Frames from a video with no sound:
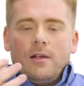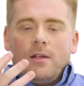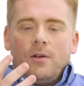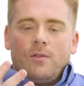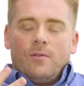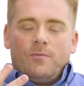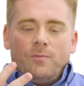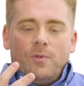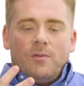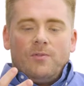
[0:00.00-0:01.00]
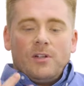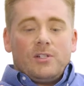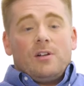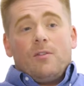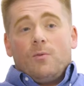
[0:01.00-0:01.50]
you know, the
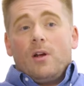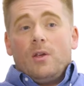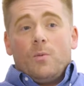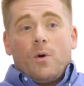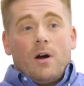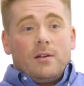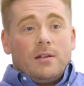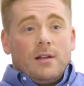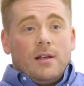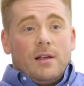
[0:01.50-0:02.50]
vision of what you want